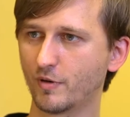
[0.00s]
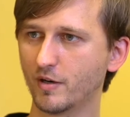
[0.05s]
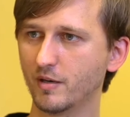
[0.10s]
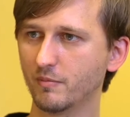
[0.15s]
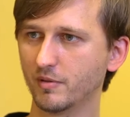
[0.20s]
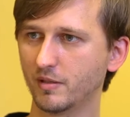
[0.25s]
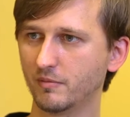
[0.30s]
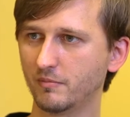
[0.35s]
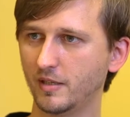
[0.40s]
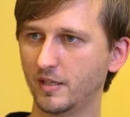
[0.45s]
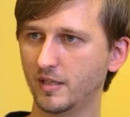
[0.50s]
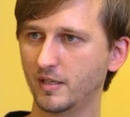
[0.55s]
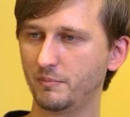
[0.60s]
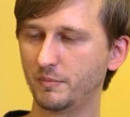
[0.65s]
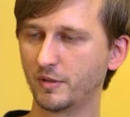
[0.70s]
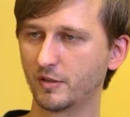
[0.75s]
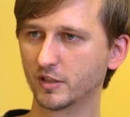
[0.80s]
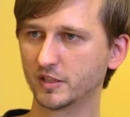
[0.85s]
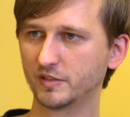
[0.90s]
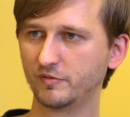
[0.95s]
problem,
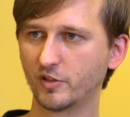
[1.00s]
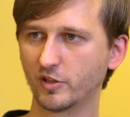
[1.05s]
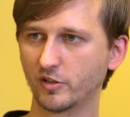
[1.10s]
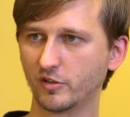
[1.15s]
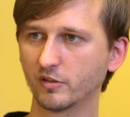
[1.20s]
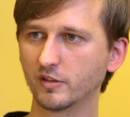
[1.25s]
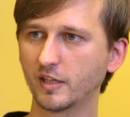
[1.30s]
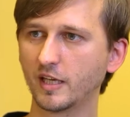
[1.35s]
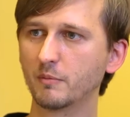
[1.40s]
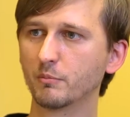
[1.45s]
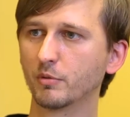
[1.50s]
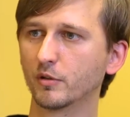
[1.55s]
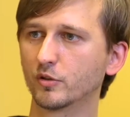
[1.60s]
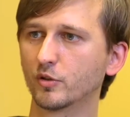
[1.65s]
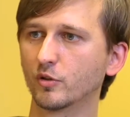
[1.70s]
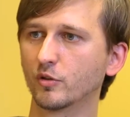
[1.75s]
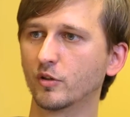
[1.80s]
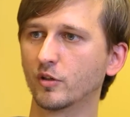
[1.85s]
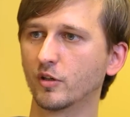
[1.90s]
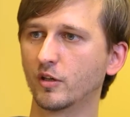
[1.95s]
because we are not able
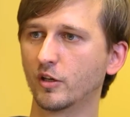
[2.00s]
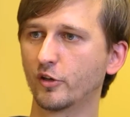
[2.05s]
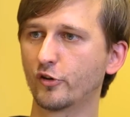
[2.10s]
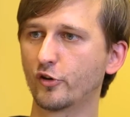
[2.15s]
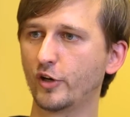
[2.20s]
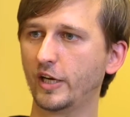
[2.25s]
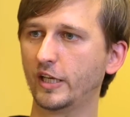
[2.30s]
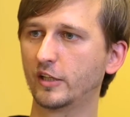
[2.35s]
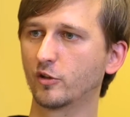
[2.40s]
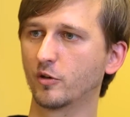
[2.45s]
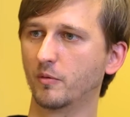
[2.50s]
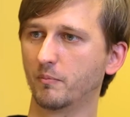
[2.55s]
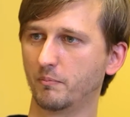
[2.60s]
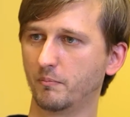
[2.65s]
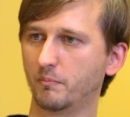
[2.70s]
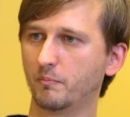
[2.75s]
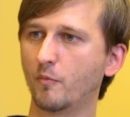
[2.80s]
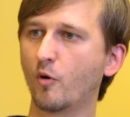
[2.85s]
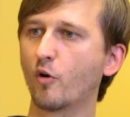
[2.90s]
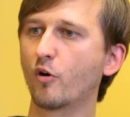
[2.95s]
to create
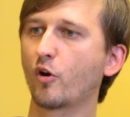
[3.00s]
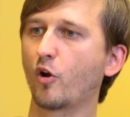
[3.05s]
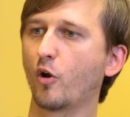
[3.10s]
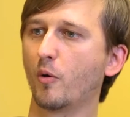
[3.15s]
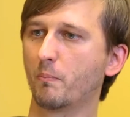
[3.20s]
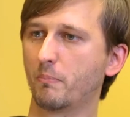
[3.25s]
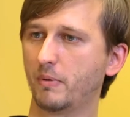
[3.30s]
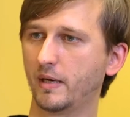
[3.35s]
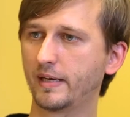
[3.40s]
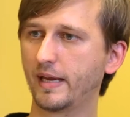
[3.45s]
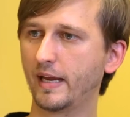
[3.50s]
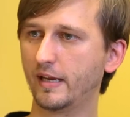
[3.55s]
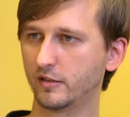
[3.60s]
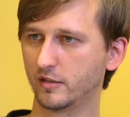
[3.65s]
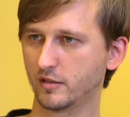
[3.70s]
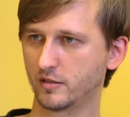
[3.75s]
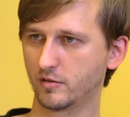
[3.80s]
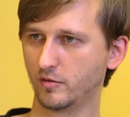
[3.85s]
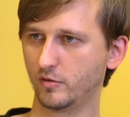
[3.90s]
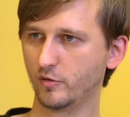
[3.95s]
more
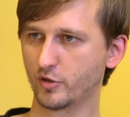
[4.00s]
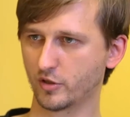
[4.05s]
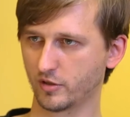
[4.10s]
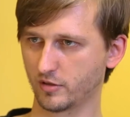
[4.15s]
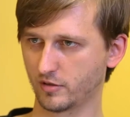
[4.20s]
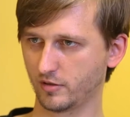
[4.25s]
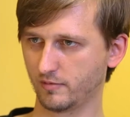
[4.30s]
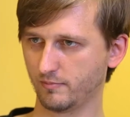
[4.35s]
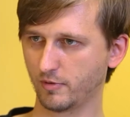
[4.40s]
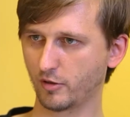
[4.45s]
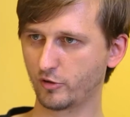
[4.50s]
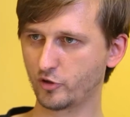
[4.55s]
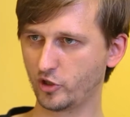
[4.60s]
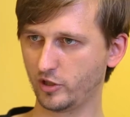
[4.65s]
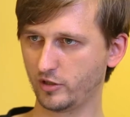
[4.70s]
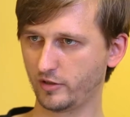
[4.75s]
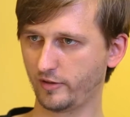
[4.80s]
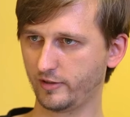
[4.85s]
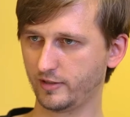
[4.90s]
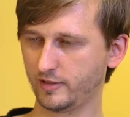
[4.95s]
complicated solutions on
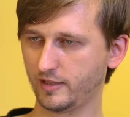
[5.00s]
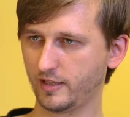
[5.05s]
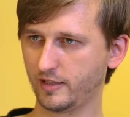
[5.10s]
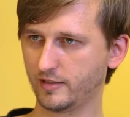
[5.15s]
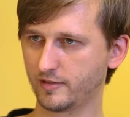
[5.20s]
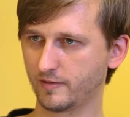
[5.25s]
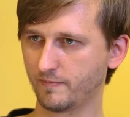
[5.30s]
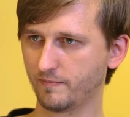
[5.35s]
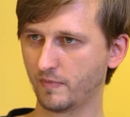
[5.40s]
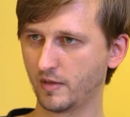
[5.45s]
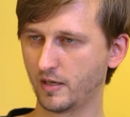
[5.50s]
blockchain these days.